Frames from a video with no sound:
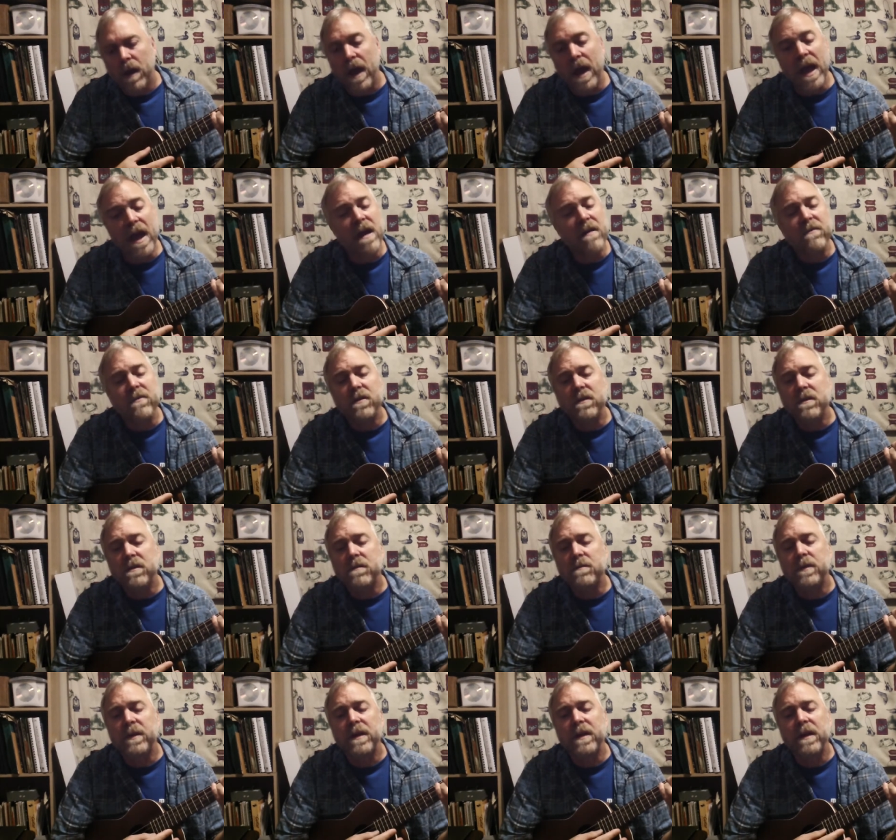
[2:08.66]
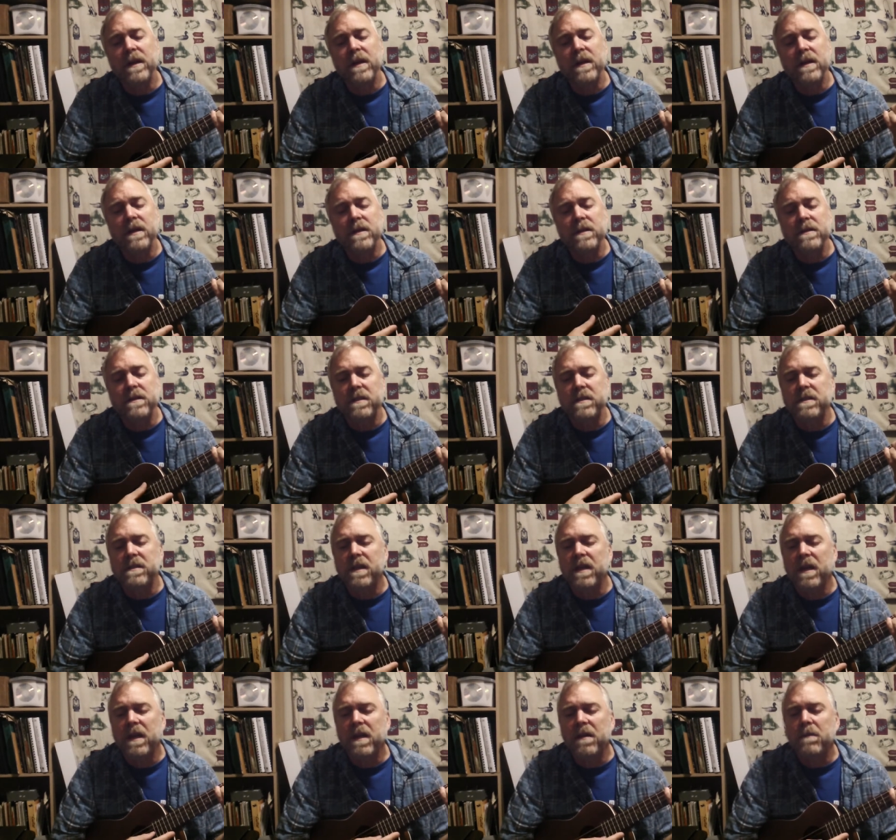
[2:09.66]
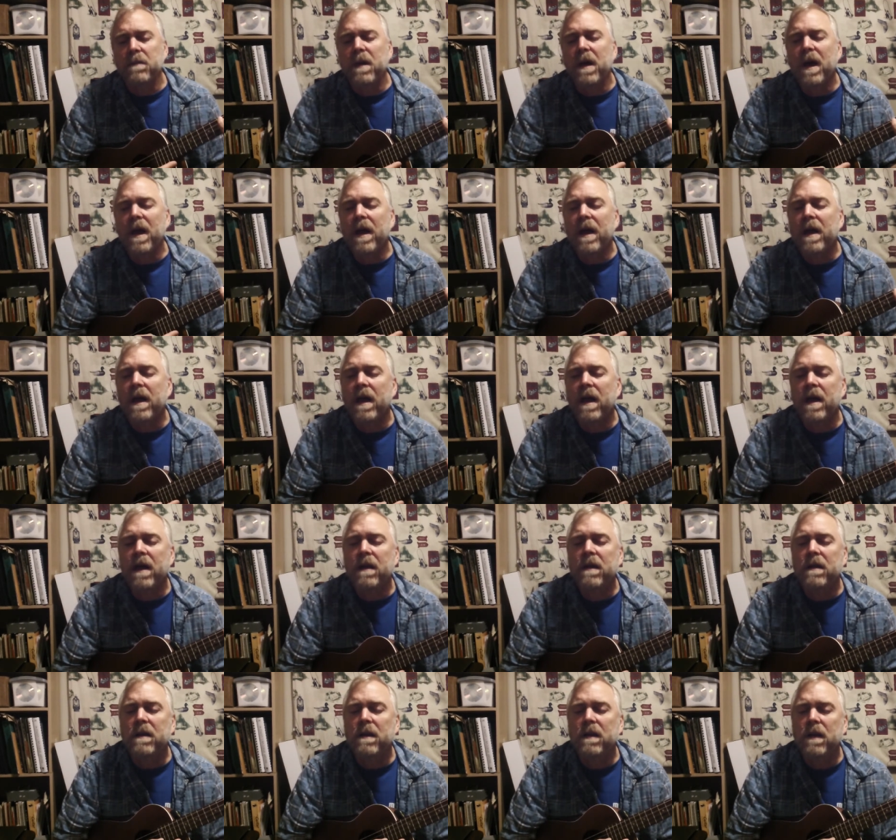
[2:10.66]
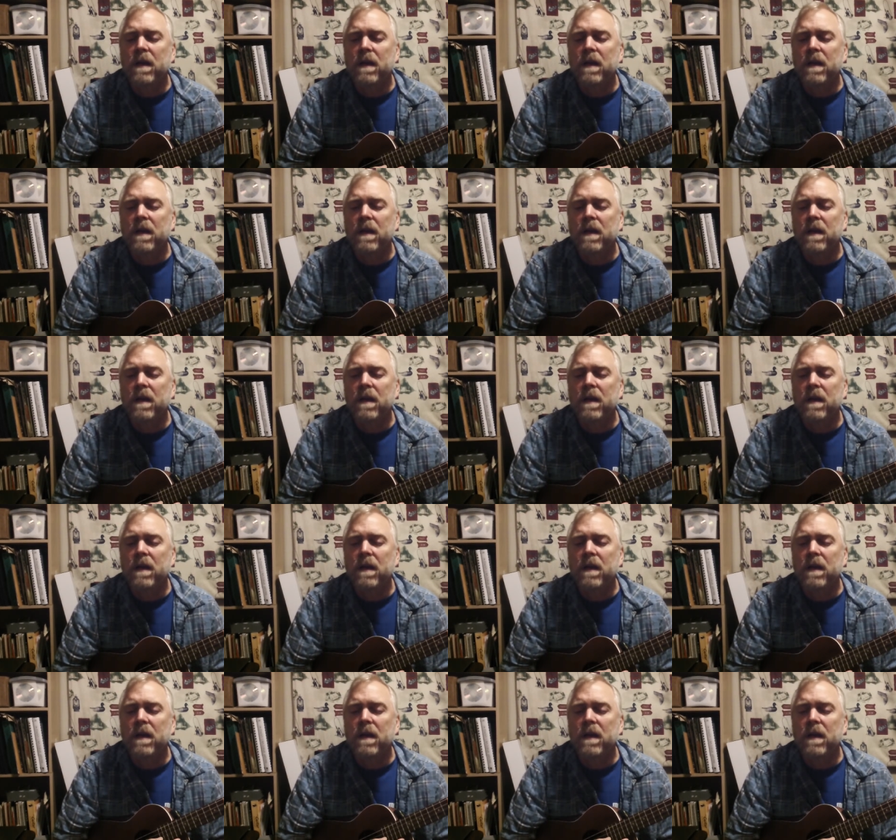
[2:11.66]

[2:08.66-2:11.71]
Heaven bent to take my hand